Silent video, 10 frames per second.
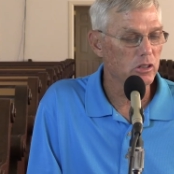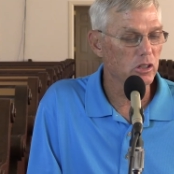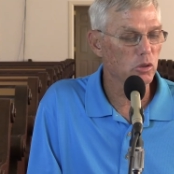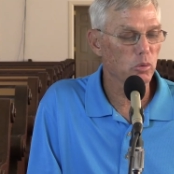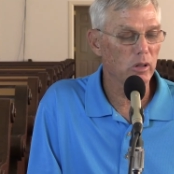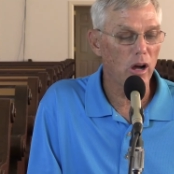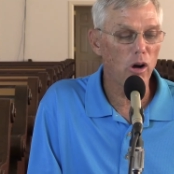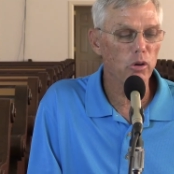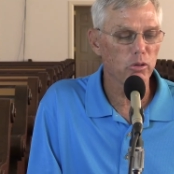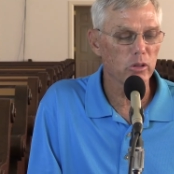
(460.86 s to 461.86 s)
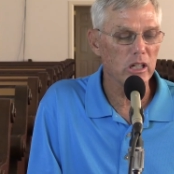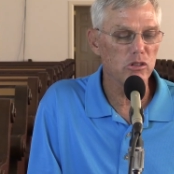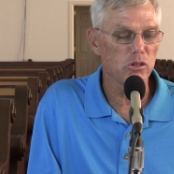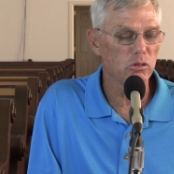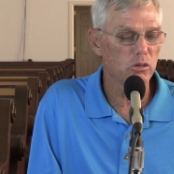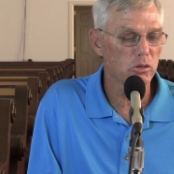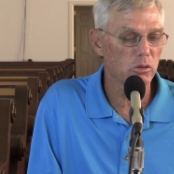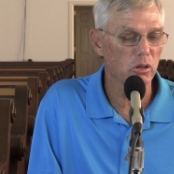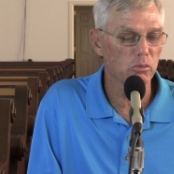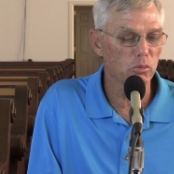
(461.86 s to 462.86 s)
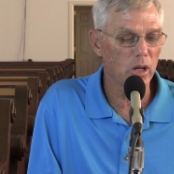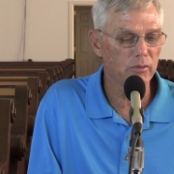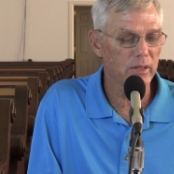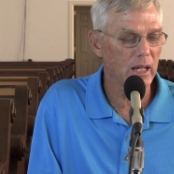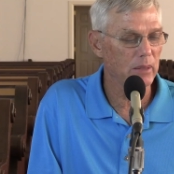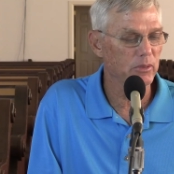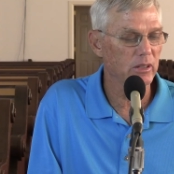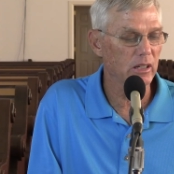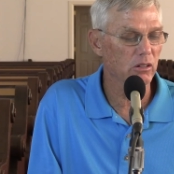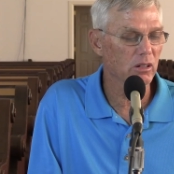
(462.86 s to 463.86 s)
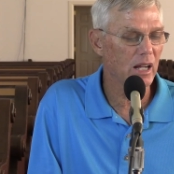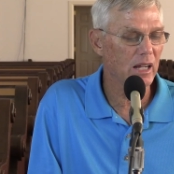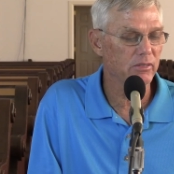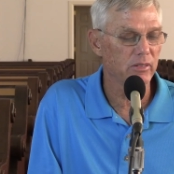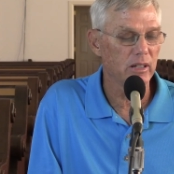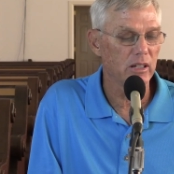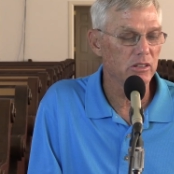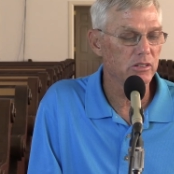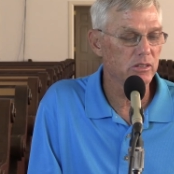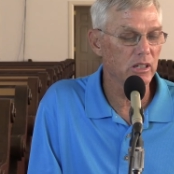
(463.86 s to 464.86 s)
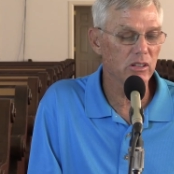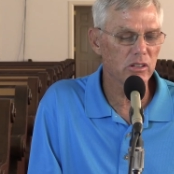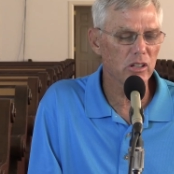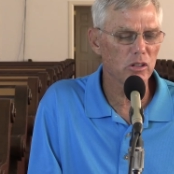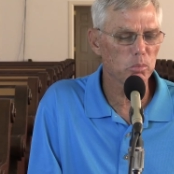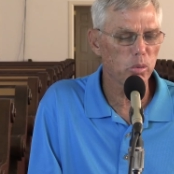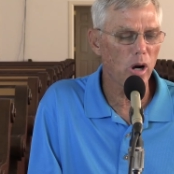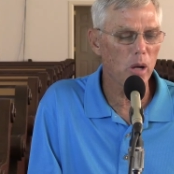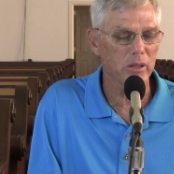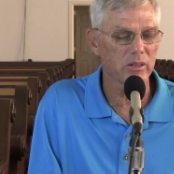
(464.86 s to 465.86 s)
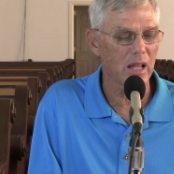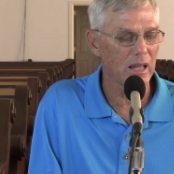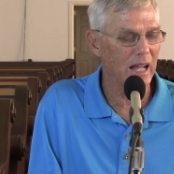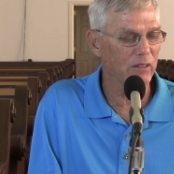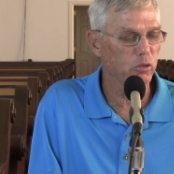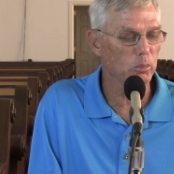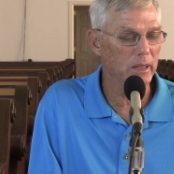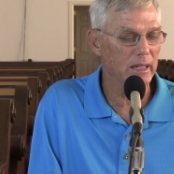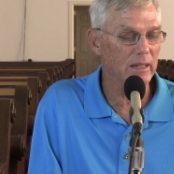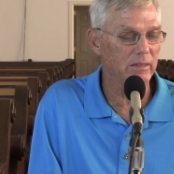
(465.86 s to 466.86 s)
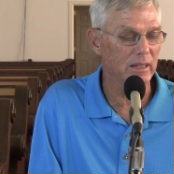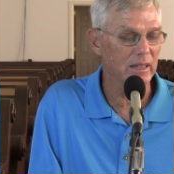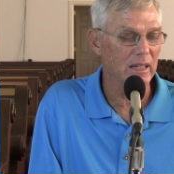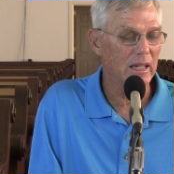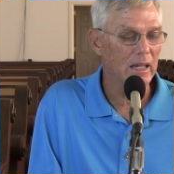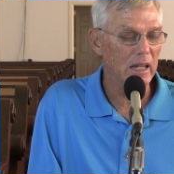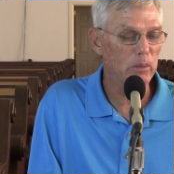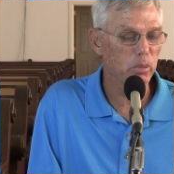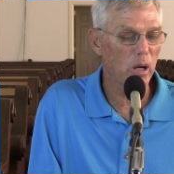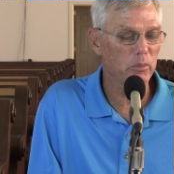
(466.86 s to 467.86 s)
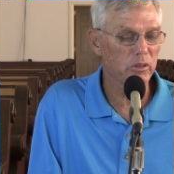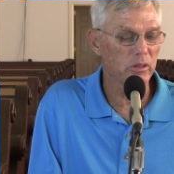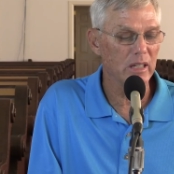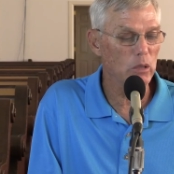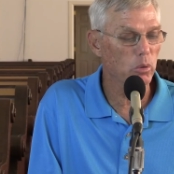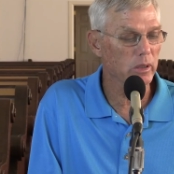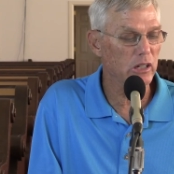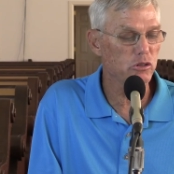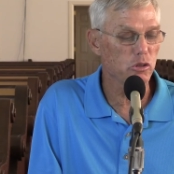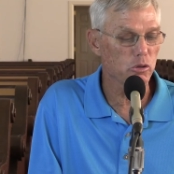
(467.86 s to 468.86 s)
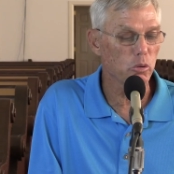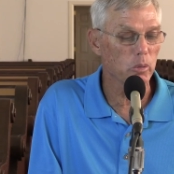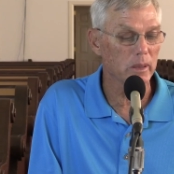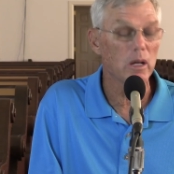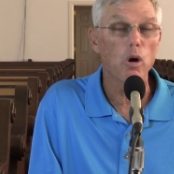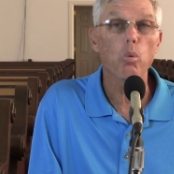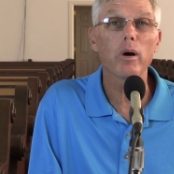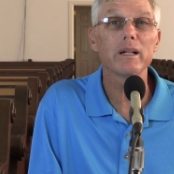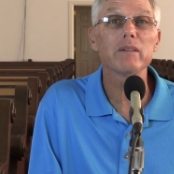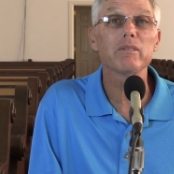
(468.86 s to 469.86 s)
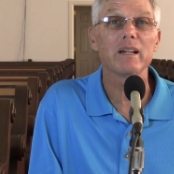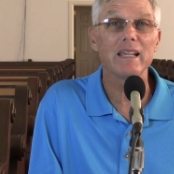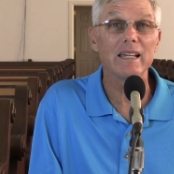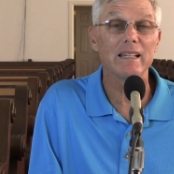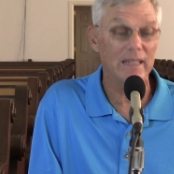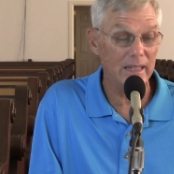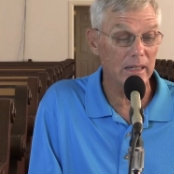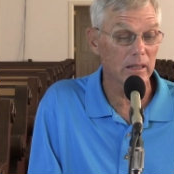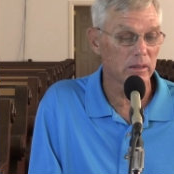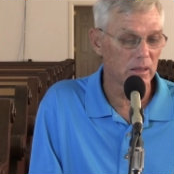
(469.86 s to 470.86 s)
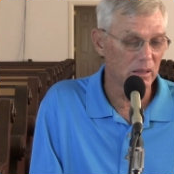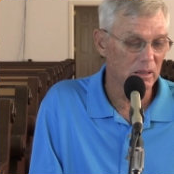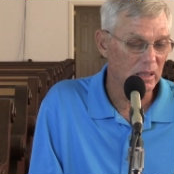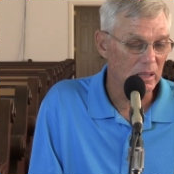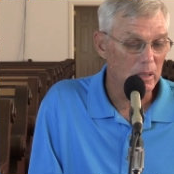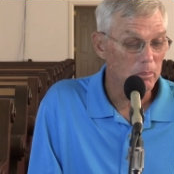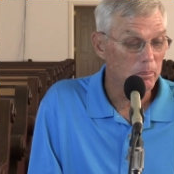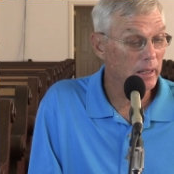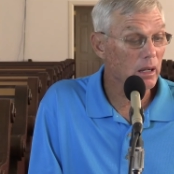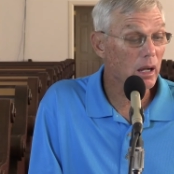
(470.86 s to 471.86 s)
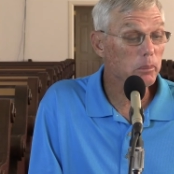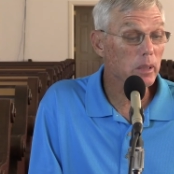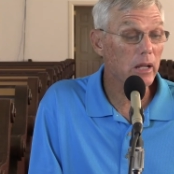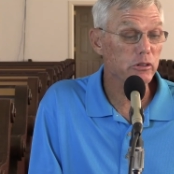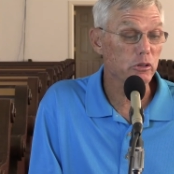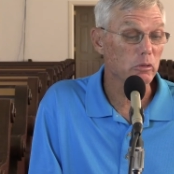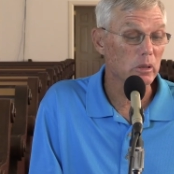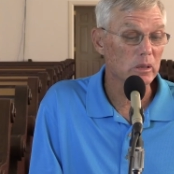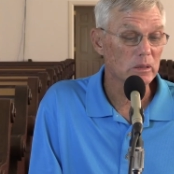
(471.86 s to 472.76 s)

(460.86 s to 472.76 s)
Jesus will also get you through the rough times in your life. Jesus doesn't promise life will be easy. He promises he will get you through it, whatever it is. May God bless you